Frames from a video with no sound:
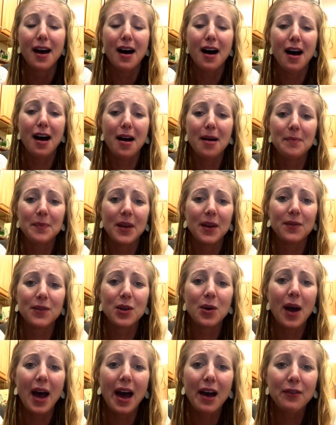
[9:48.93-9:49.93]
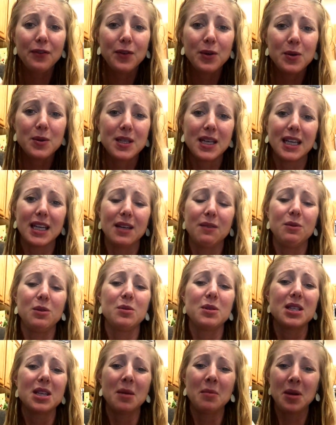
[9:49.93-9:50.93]
If you have foods that give you
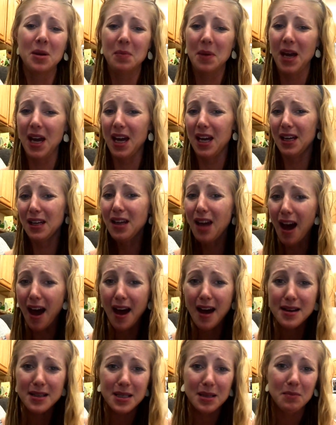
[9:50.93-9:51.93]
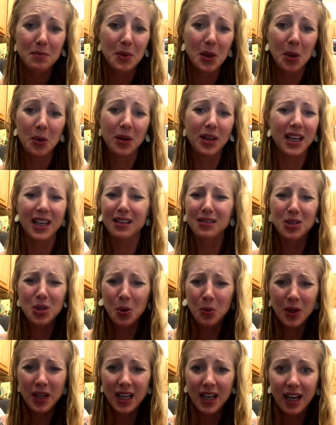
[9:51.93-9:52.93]
stomach pain, gas, and bloating, like
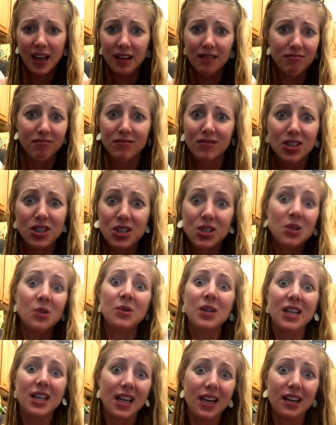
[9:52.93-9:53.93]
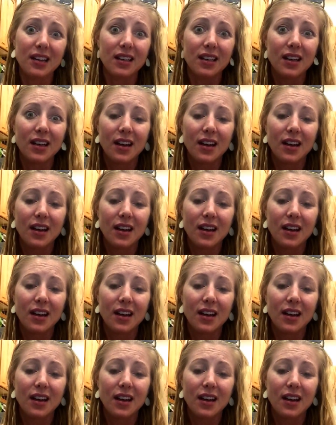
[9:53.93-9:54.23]
don't eat it. Just don't eat it.